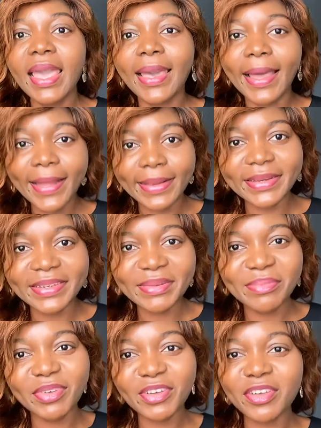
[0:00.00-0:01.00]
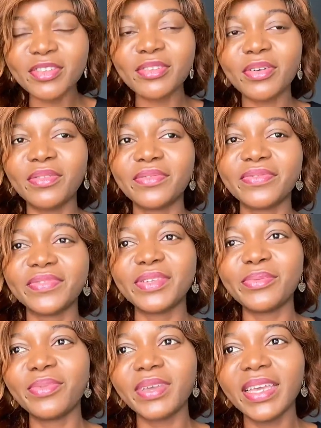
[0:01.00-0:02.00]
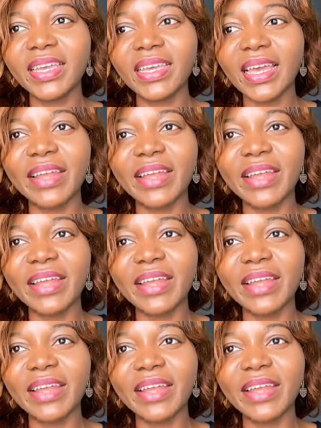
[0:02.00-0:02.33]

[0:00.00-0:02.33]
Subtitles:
And because of the way,